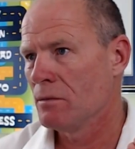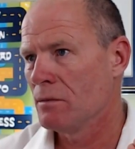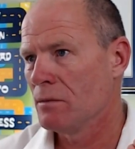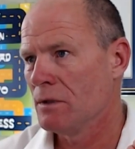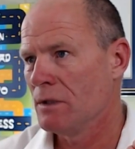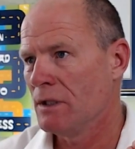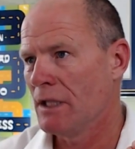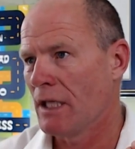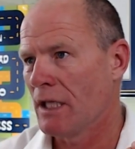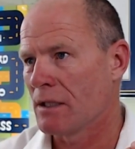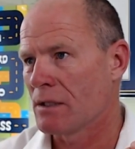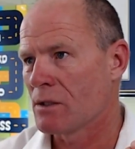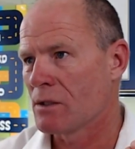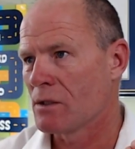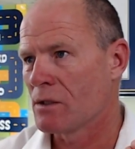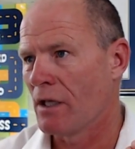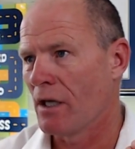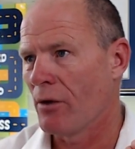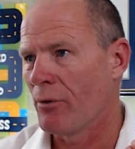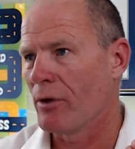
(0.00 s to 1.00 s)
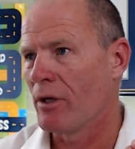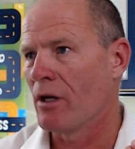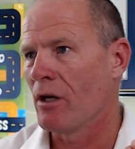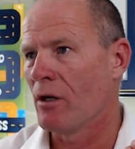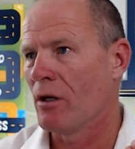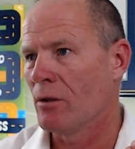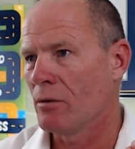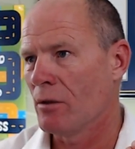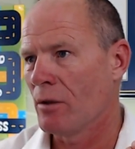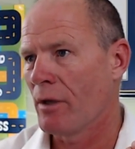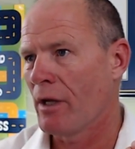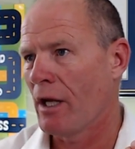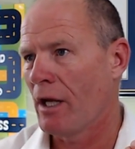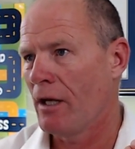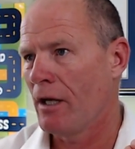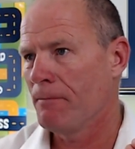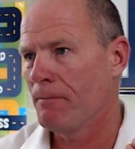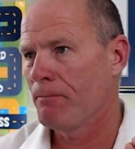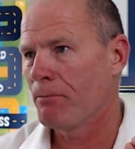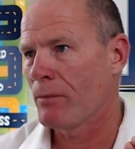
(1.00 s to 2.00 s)
Yes, there we go.
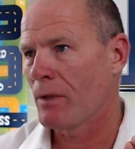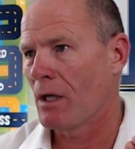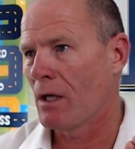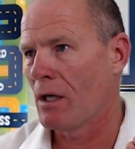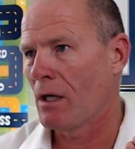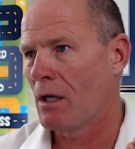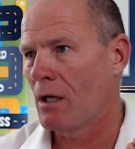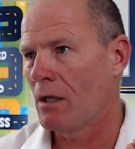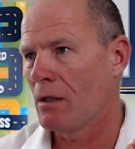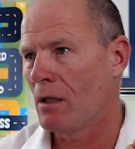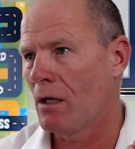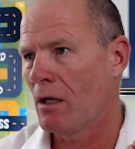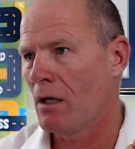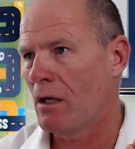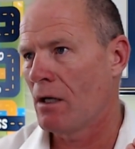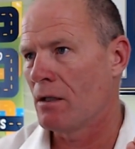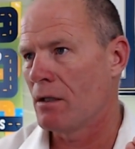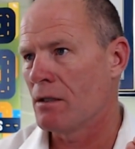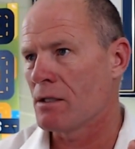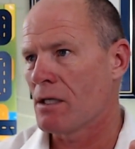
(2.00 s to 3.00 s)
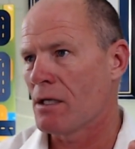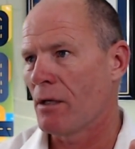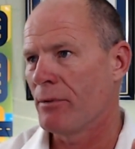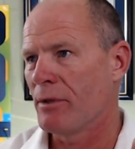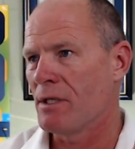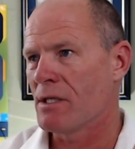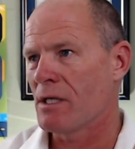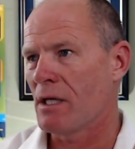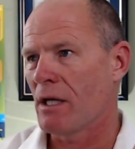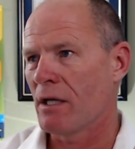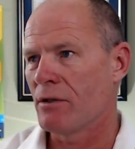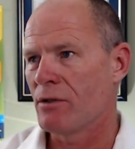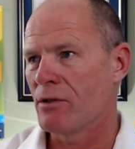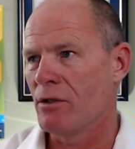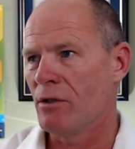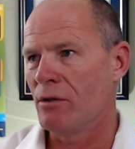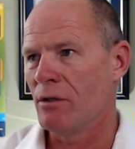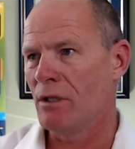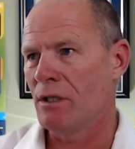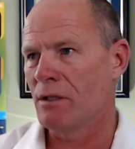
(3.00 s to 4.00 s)
Okay, Lars, how many seconds do
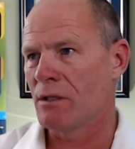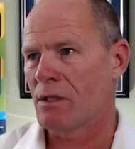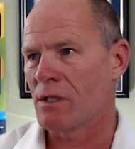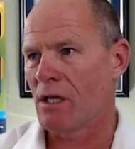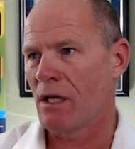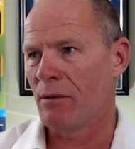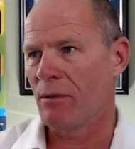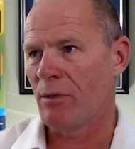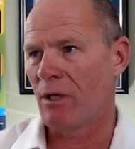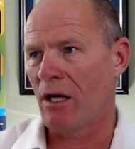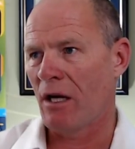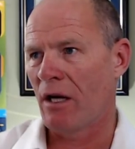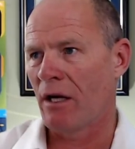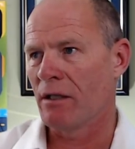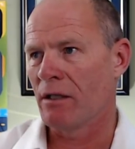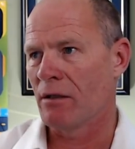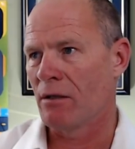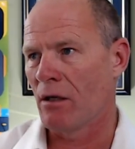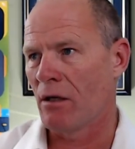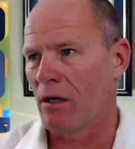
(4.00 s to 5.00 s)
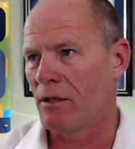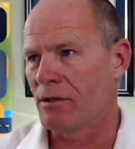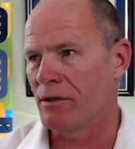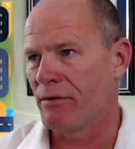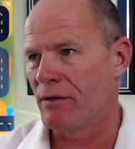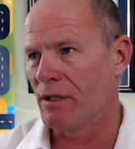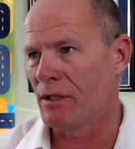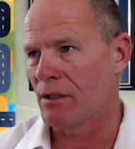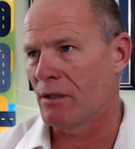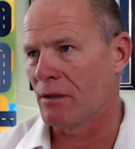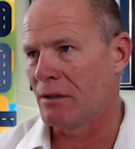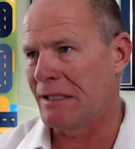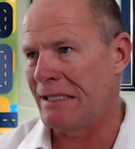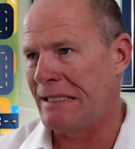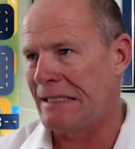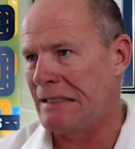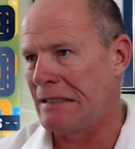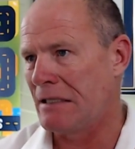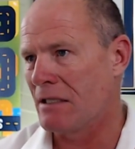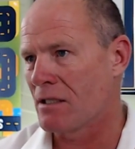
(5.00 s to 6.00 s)
you need to stay behind a large vehicle
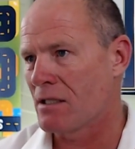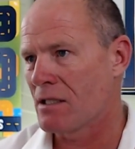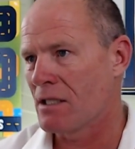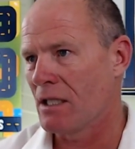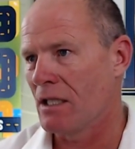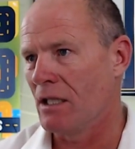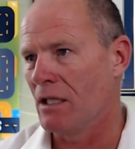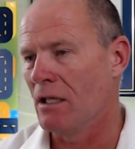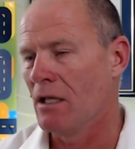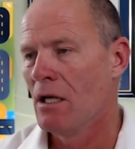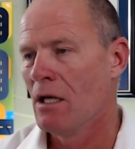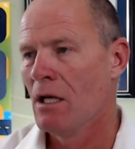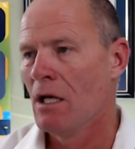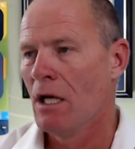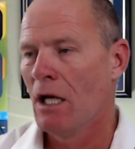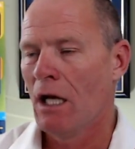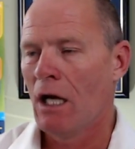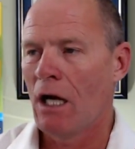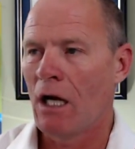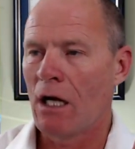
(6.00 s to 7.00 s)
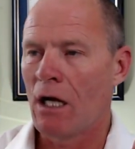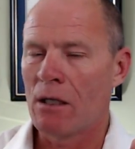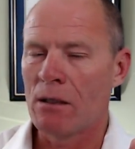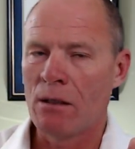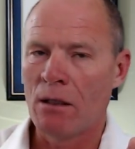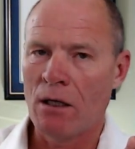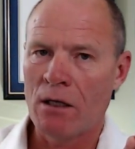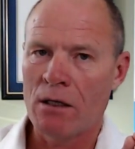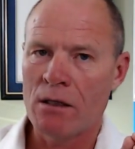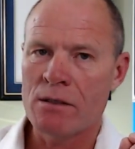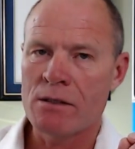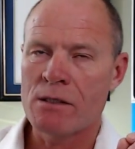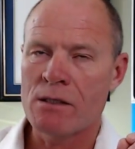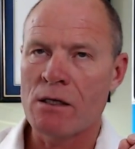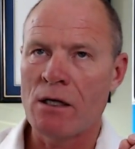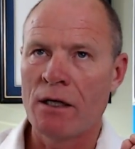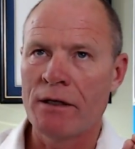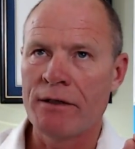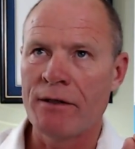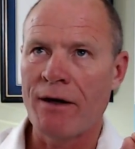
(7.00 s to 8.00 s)
in the city? Lars,
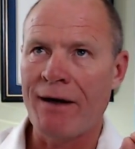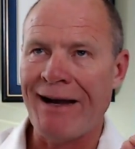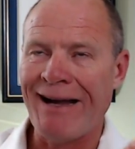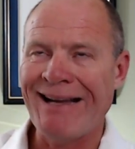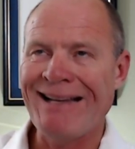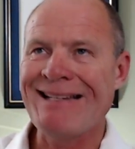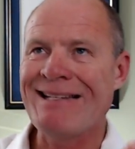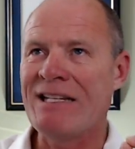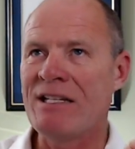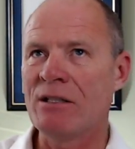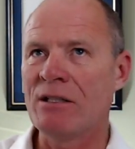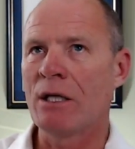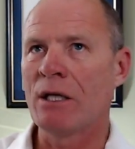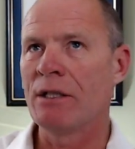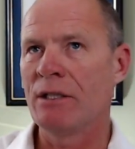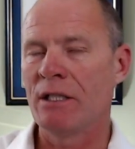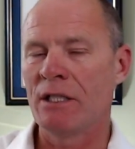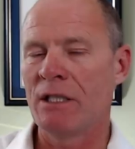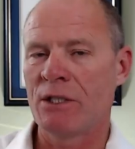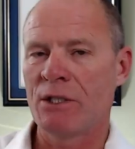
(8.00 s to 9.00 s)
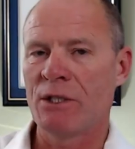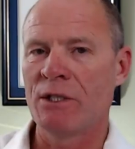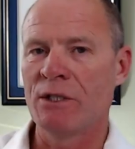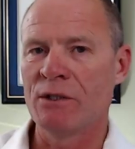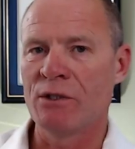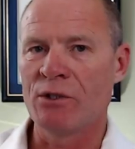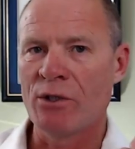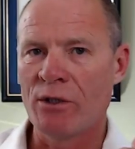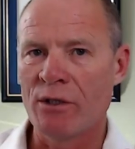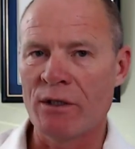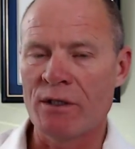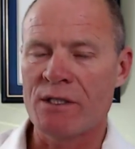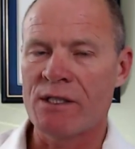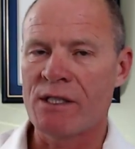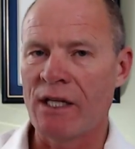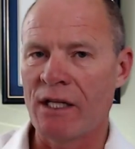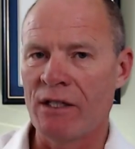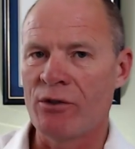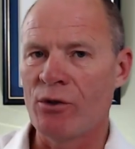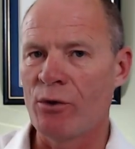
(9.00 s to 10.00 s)
under ideal conditions, you're going to
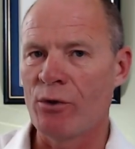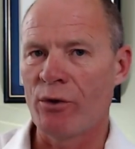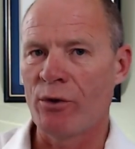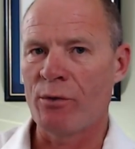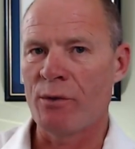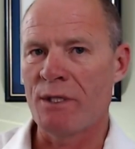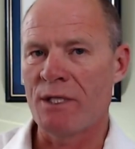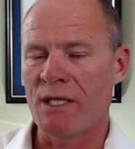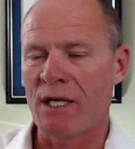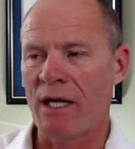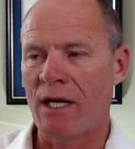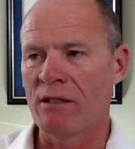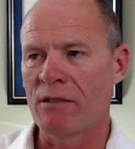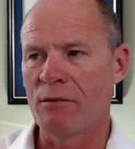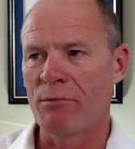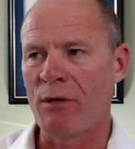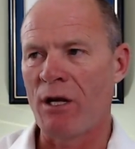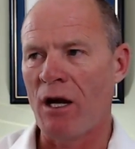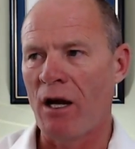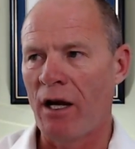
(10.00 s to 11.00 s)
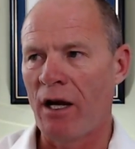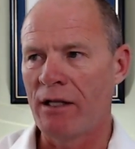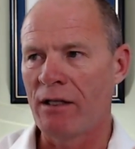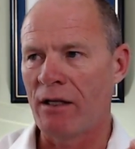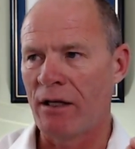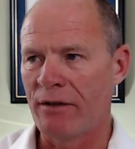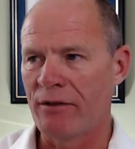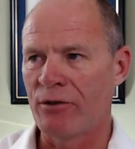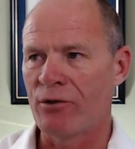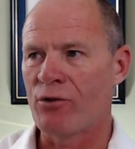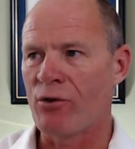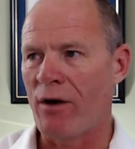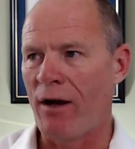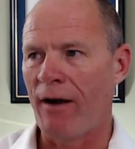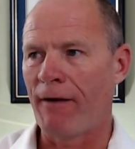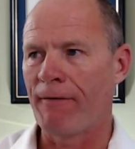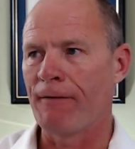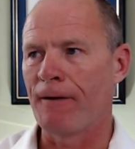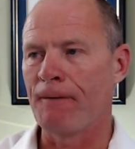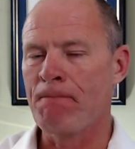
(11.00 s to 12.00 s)
stay 2 to 3 seconds behind other
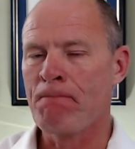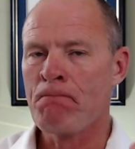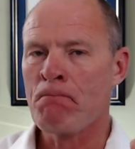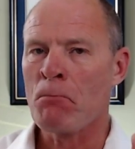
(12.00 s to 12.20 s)
traffic.